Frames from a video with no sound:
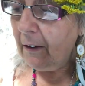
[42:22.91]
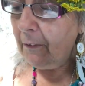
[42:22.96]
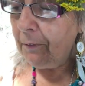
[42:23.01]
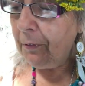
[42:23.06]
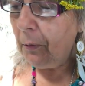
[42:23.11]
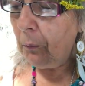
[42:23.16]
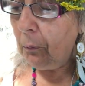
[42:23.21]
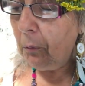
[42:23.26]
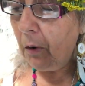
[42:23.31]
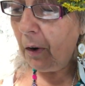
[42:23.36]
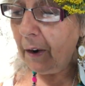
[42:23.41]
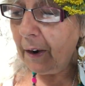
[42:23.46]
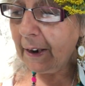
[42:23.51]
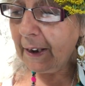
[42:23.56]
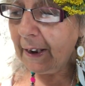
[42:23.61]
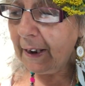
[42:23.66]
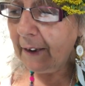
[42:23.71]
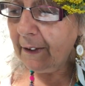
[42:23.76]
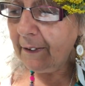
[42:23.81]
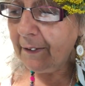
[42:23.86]
of the
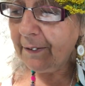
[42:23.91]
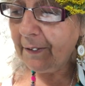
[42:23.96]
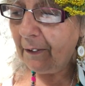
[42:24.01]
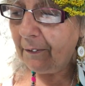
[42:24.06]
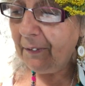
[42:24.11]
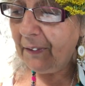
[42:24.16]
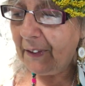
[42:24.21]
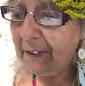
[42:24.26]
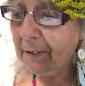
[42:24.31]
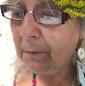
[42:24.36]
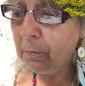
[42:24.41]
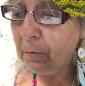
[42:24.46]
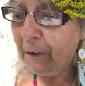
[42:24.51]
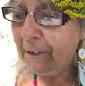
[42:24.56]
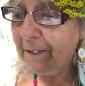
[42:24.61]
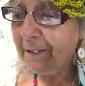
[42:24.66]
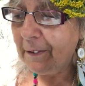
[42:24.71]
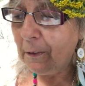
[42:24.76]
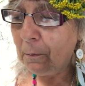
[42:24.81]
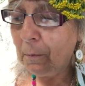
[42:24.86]
workings of this
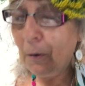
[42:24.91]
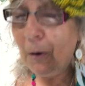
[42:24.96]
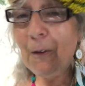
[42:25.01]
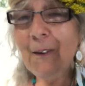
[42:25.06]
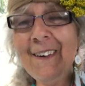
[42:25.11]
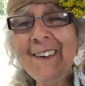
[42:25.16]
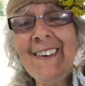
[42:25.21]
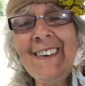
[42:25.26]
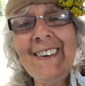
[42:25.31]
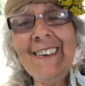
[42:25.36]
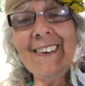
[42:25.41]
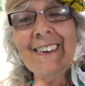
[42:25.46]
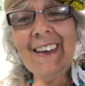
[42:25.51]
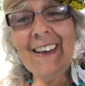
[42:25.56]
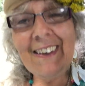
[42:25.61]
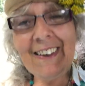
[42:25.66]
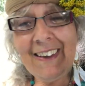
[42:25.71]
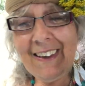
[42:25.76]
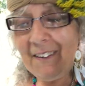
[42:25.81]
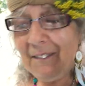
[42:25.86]
principle
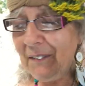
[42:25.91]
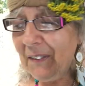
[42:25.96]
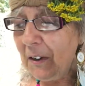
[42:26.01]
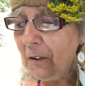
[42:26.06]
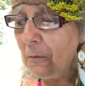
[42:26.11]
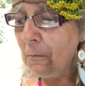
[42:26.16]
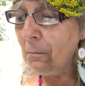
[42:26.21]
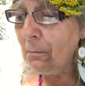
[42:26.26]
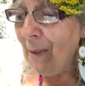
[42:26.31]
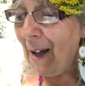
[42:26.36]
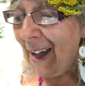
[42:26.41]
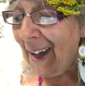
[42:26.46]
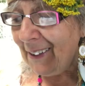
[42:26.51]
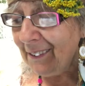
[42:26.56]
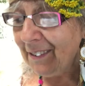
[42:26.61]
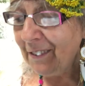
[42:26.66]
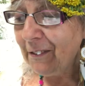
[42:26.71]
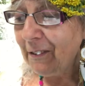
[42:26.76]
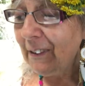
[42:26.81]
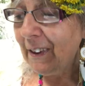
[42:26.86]
can give you
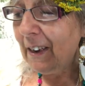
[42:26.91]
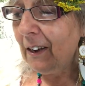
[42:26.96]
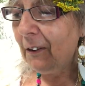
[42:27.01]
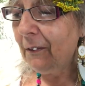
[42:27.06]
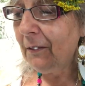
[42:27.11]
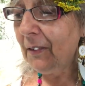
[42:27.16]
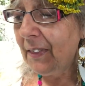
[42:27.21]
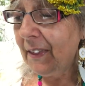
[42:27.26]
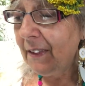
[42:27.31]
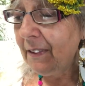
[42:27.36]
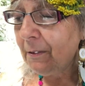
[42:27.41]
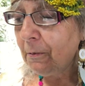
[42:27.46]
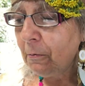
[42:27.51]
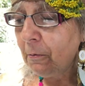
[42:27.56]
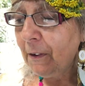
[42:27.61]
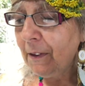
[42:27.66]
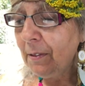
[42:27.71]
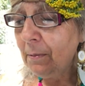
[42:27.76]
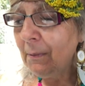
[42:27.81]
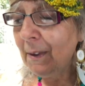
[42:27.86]
mastery over these
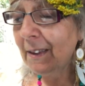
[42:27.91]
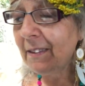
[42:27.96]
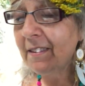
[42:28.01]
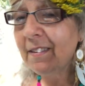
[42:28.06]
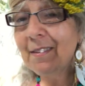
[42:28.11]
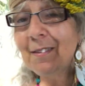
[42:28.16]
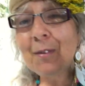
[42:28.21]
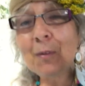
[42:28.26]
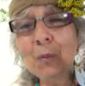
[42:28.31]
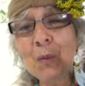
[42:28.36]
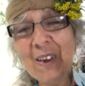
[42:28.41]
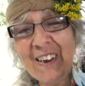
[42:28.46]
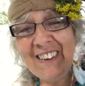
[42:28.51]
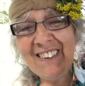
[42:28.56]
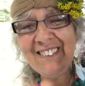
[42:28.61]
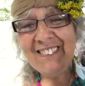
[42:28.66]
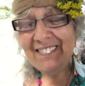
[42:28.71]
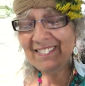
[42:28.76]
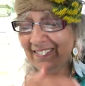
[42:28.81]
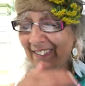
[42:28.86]
rhythmic
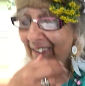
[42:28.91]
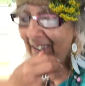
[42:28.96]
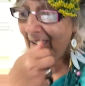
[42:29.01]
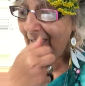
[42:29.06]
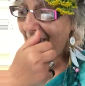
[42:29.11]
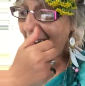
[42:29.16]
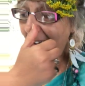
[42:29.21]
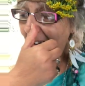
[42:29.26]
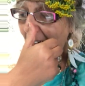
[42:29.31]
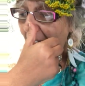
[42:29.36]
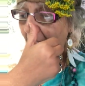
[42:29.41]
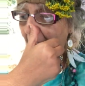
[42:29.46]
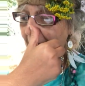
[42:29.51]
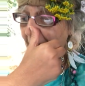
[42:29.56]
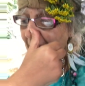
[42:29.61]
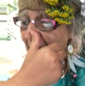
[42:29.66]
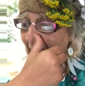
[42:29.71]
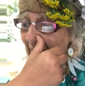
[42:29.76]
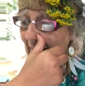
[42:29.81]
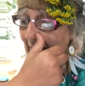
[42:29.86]
swings of
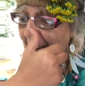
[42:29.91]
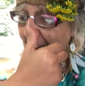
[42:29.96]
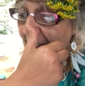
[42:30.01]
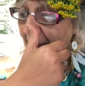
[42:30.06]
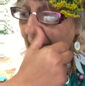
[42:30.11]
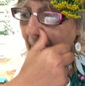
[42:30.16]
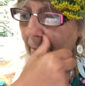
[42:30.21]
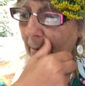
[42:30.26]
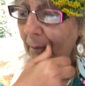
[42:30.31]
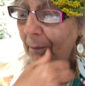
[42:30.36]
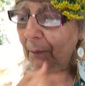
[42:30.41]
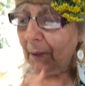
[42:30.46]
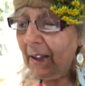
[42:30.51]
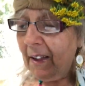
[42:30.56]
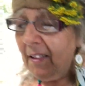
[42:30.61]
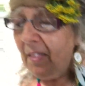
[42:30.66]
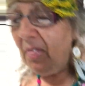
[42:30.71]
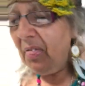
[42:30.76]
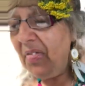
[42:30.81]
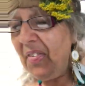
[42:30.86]
feeling.
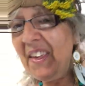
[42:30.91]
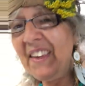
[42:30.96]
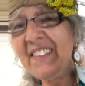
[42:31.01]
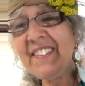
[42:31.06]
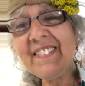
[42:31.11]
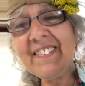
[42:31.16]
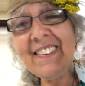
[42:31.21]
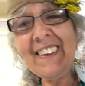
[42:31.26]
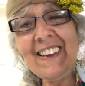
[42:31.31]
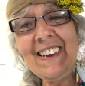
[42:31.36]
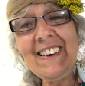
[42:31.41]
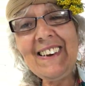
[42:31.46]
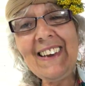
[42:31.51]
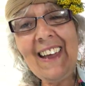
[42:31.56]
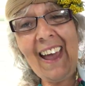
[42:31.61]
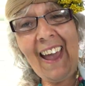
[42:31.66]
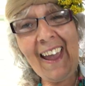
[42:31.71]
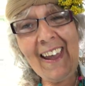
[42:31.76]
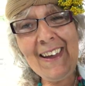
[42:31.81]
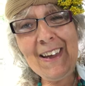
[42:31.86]
This
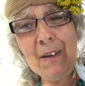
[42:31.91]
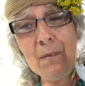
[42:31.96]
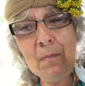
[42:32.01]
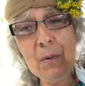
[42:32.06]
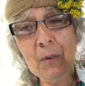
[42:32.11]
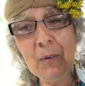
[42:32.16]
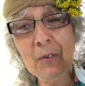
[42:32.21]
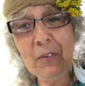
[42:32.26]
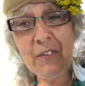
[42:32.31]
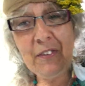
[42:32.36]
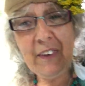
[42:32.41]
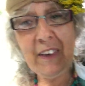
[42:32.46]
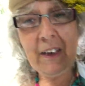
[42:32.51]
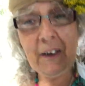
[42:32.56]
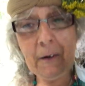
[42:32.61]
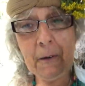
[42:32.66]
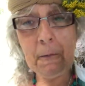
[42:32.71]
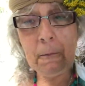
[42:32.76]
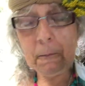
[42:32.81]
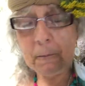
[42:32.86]
enables
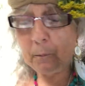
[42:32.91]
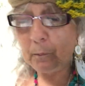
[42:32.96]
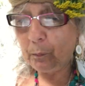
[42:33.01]
you